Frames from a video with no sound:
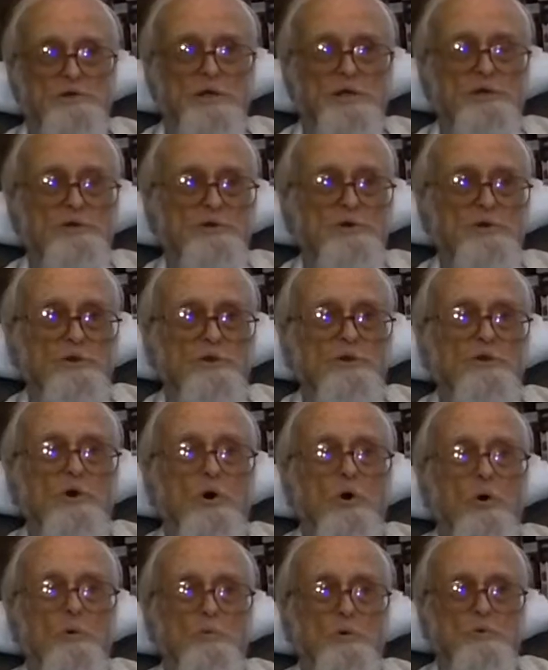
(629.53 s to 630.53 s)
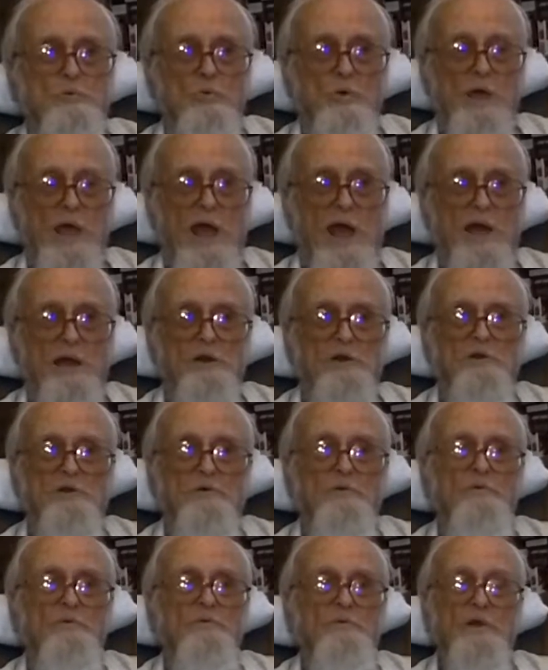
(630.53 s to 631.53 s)
She took it home and we had
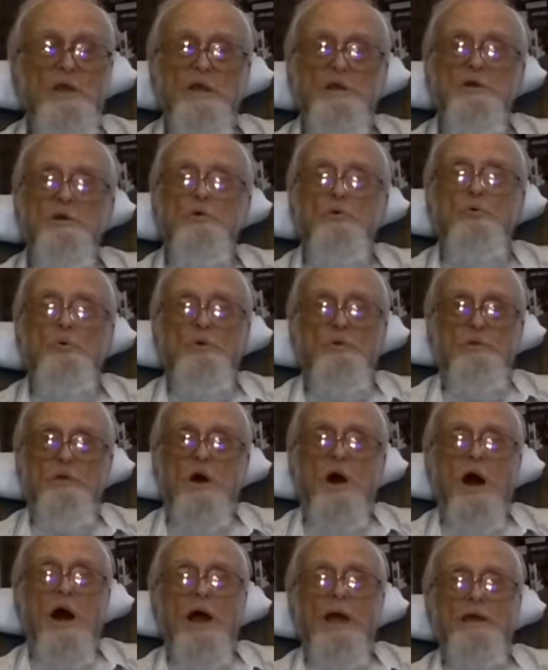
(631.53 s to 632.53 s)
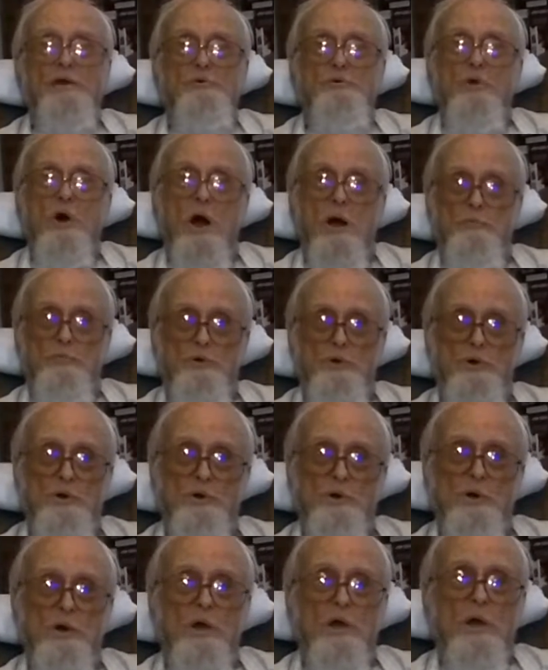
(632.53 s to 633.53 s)
to feed it with the eyedropper,